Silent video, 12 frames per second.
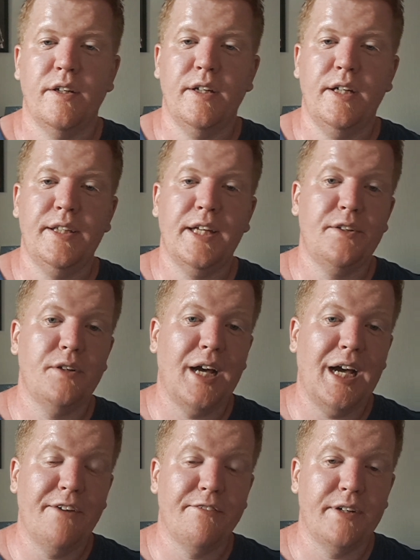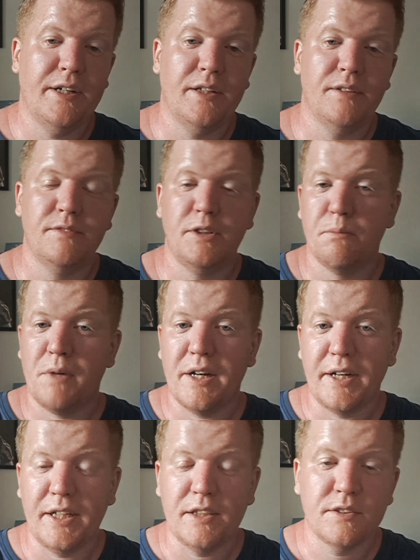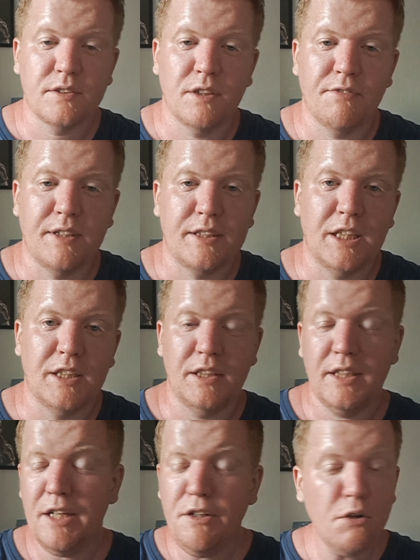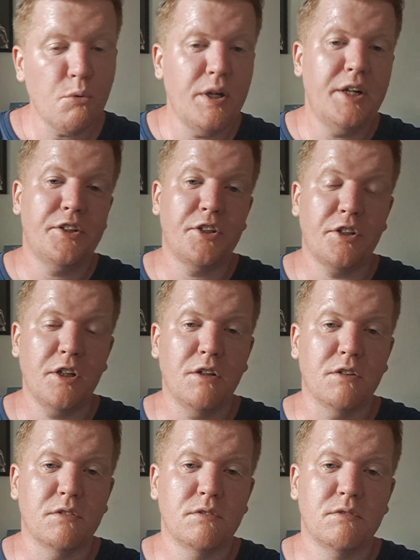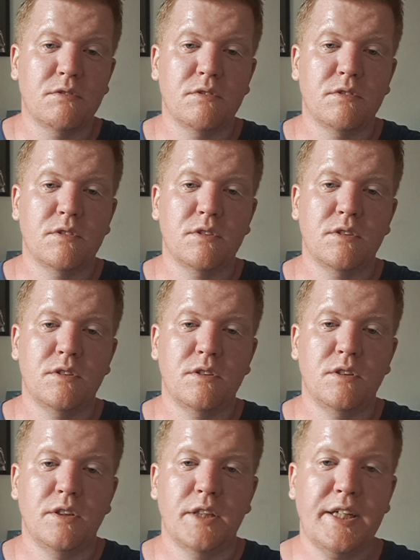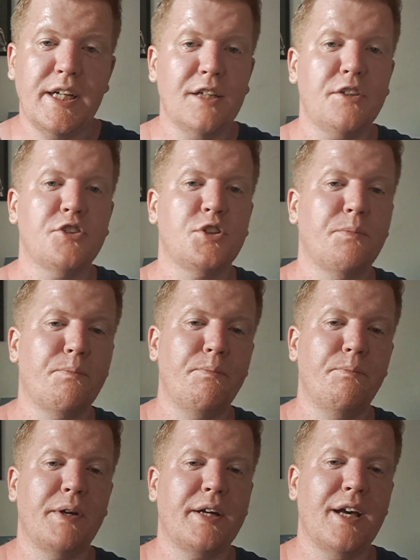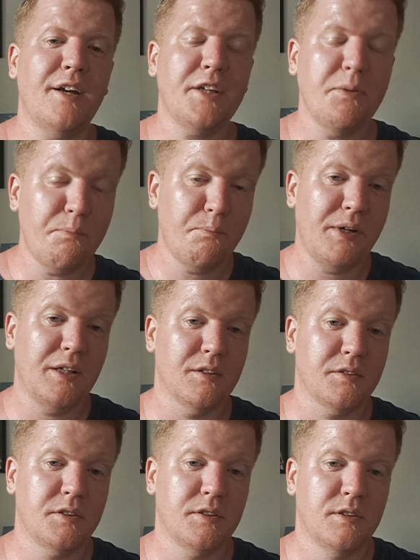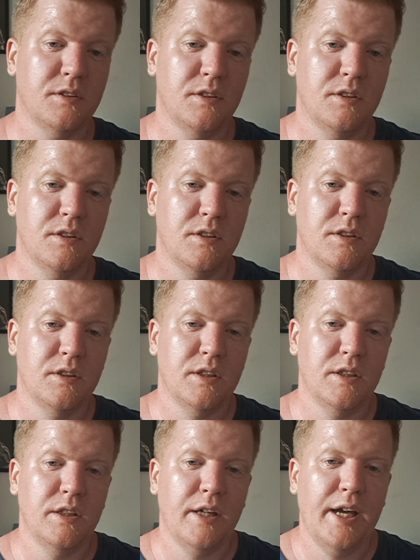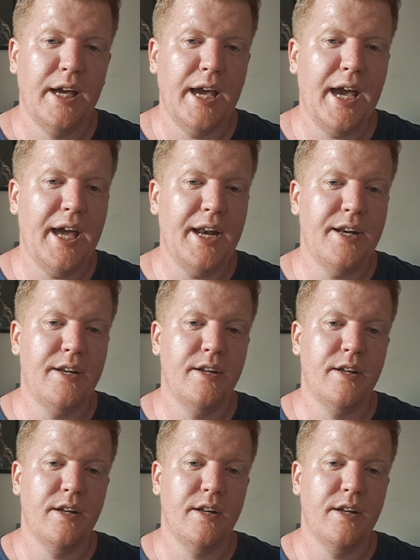And then you have your money and stuff like that. And then you're ready to go. The characters are mechanically built. And